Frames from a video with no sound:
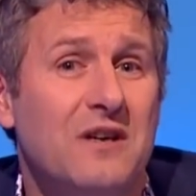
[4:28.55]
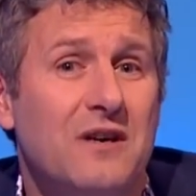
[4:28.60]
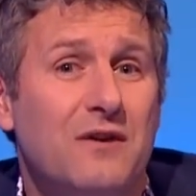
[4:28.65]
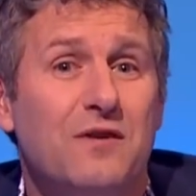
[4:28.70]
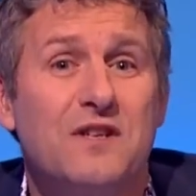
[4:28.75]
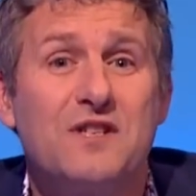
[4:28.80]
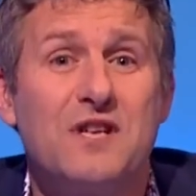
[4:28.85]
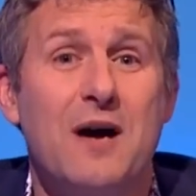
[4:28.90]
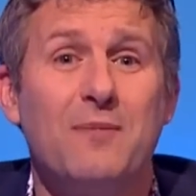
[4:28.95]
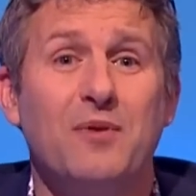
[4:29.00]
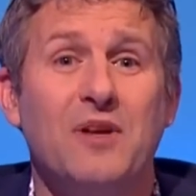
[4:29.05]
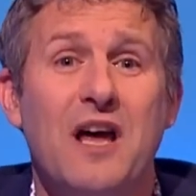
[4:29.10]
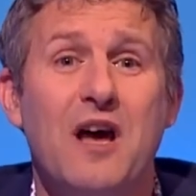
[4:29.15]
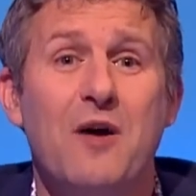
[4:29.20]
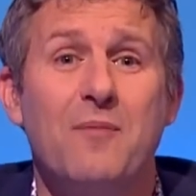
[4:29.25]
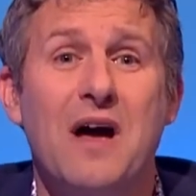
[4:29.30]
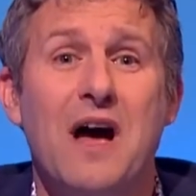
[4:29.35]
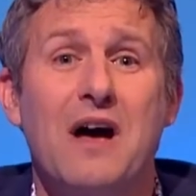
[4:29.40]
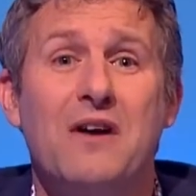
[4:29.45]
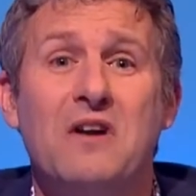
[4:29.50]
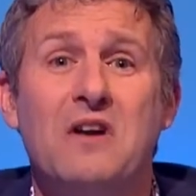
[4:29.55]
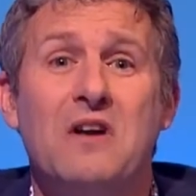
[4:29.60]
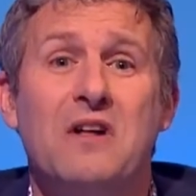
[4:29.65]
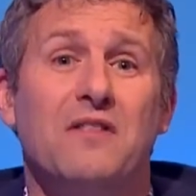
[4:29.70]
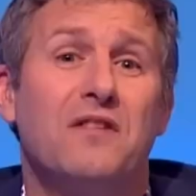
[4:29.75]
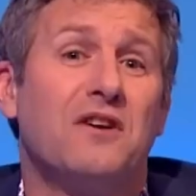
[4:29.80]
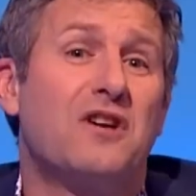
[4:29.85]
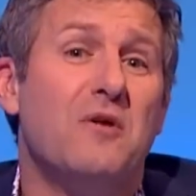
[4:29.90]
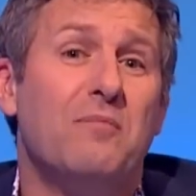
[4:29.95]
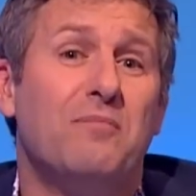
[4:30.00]
For example, how about
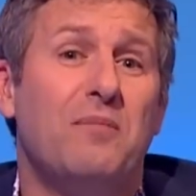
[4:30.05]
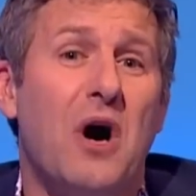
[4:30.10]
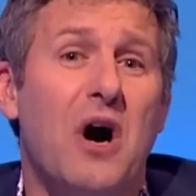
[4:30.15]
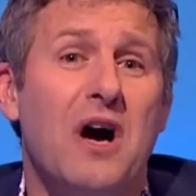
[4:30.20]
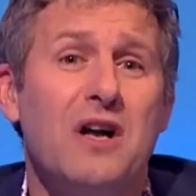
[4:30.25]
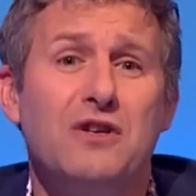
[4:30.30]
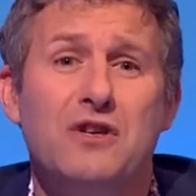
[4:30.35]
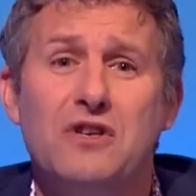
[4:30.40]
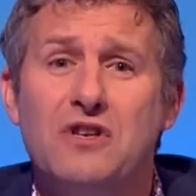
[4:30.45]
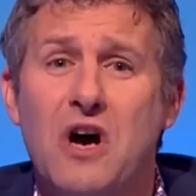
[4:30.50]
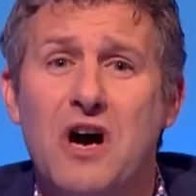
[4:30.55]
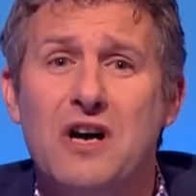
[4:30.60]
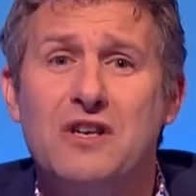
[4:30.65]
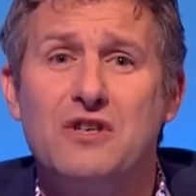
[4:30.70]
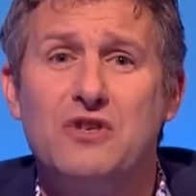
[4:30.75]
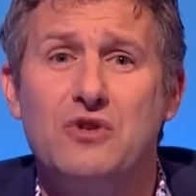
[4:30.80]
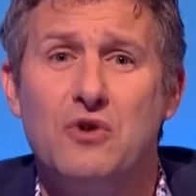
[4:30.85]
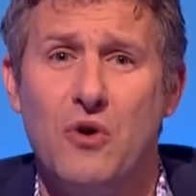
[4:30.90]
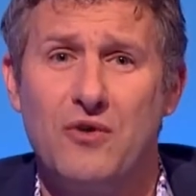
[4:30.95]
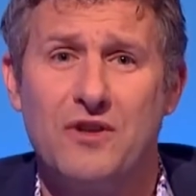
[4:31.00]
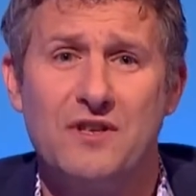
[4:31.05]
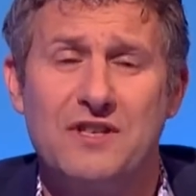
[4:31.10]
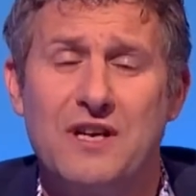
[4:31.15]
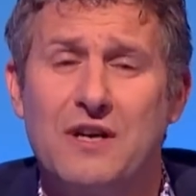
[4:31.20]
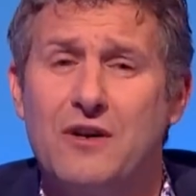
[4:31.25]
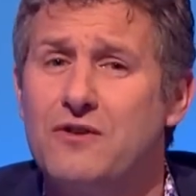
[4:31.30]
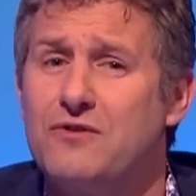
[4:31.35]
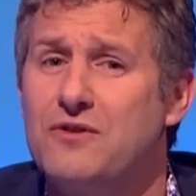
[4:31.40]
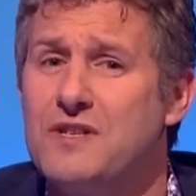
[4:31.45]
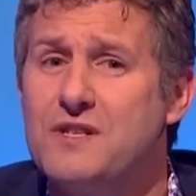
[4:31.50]
the Combined United Northern
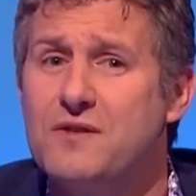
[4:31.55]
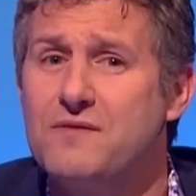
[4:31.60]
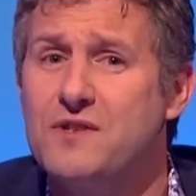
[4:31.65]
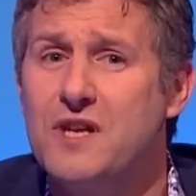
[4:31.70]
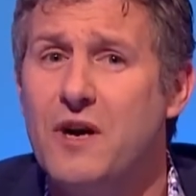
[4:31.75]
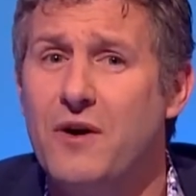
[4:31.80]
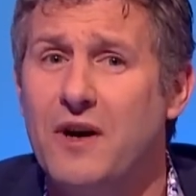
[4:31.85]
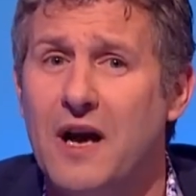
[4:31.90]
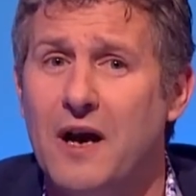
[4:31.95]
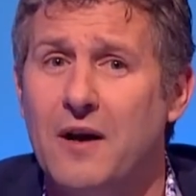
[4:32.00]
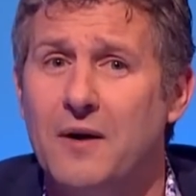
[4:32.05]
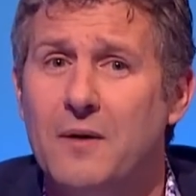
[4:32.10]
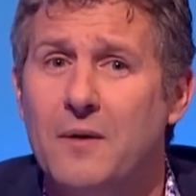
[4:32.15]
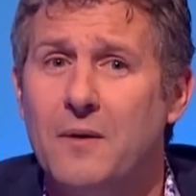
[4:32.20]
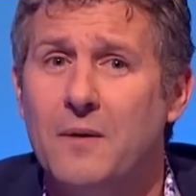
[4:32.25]
Territories of Syria?